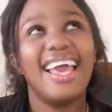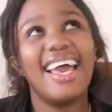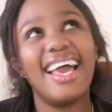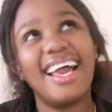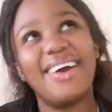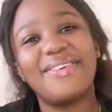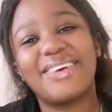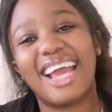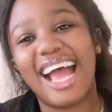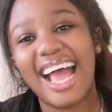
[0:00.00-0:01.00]
Hell,
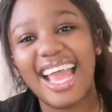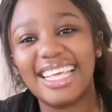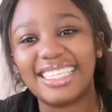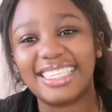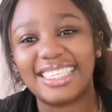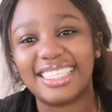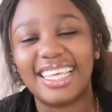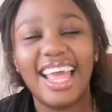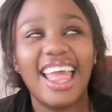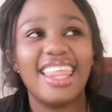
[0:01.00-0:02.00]
guys.
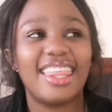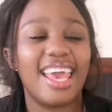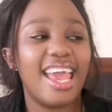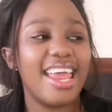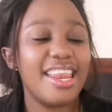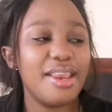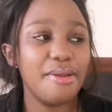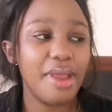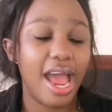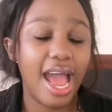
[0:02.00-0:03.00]

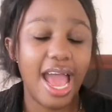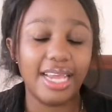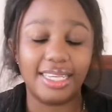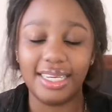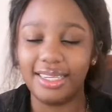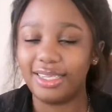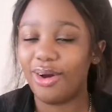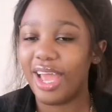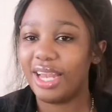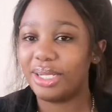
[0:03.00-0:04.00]
Then I did
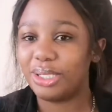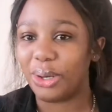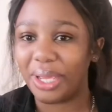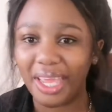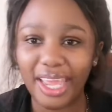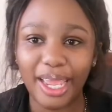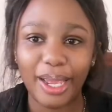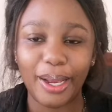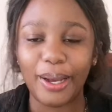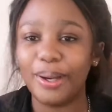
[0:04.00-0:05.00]
early docking,